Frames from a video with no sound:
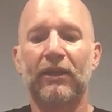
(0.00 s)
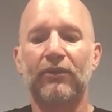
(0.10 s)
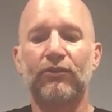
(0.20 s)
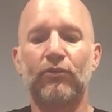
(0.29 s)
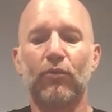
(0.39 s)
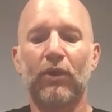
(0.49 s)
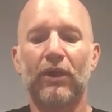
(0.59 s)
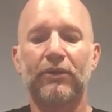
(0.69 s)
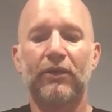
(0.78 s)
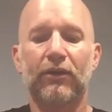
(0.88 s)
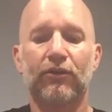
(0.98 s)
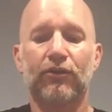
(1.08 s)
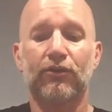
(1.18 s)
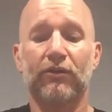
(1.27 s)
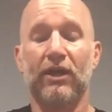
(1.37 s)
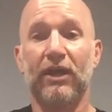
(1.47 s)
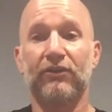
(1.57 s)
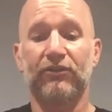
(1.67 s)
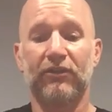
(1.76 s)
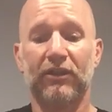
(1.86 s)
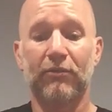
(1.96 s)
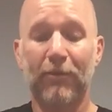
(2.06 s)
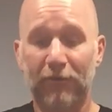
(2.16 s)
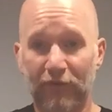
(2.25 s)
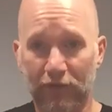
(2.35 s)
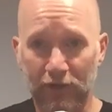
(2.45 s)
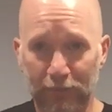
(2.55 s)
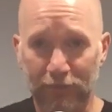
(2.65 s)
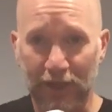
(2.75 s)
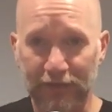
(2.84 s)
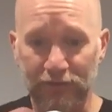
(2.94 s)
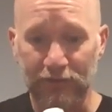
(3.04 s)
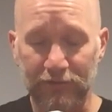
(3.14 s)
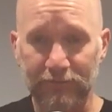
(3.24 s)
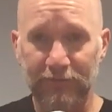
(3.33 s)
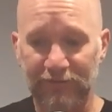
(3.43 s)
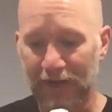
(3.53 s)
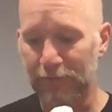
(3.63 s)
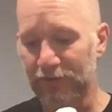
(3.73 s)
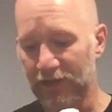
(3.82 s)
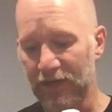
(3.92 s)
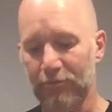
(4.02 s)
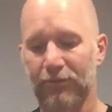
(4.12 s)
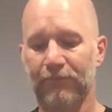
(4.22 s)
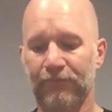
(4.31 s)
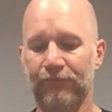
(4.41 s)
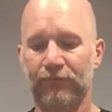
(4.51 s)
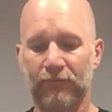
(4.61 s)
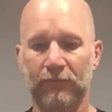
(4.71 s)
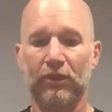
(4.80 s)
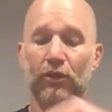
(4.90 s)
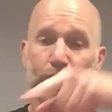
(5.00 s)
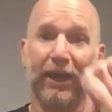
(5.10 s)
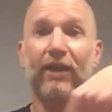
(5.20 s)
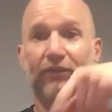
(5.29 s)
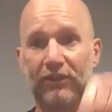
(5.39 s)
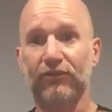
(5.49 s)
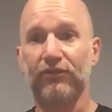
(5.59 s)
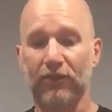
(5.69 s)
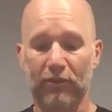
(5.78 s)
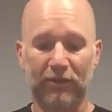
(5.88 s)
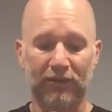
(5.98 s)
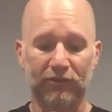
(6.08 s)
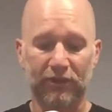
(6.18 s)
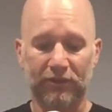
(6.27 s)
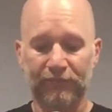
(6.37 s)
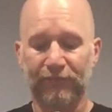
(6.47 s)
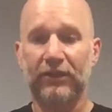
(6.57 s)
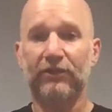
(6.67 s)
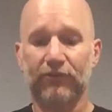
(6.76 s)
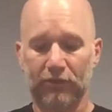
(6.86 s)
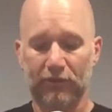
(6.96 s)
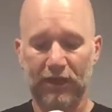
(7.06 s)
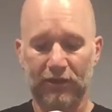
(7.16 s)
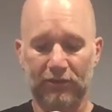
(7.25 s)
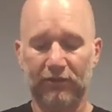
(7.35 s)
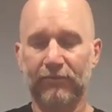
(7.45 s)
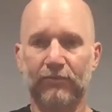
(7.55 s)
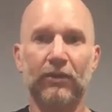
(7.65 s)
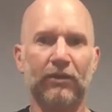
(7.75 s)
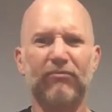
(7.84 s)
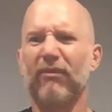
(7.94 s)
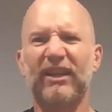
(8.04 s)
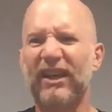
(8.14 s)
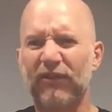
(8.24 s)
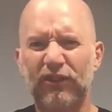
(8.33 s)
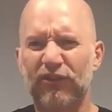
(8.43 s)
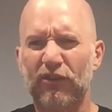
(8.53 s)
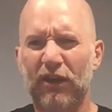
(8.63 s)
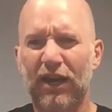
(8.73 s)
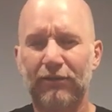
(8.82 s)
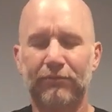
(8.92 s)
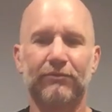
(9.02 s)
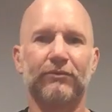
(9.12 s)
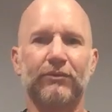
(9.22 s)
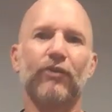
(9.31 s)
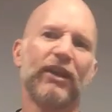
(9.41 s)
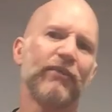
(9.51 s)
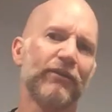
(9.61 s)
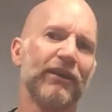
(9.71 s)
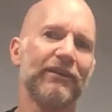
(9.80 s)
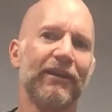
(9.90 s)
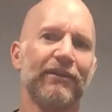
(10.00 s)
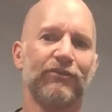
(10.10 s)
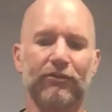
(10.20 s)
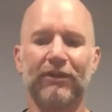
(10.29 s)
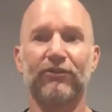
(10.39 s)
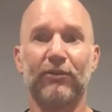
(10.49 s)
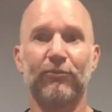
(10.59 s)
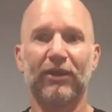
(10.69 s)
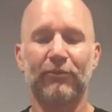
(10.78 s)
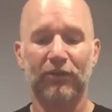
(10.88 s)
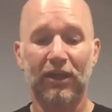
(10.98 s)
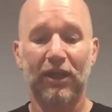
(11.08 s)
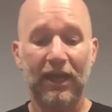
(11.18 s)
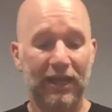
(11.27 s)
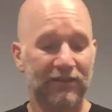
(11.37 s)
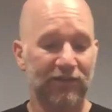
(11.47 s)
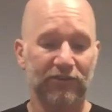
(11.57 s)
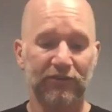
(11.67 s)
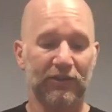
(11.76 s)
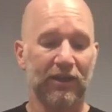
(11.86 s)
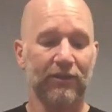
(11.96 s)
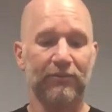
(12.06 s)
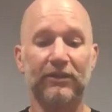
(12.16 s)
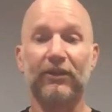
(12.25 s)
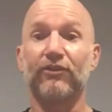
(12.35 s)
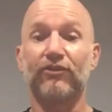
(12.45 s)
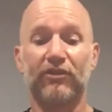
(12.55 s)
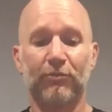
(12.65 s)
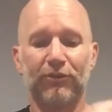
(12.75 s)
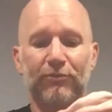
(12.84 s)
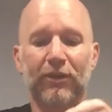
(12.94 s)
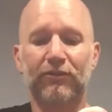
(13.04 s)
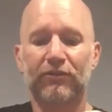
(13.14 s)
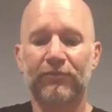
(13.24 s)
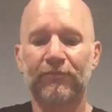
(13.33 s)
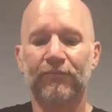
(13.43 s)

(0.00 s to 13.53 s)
I do one across. Now remember, you've already applied your fiber tape around it so that whenever it hits the ground, mine never hits the ground. Okay, well yeah, it hits the ground sometimes. It doesn't chip as much.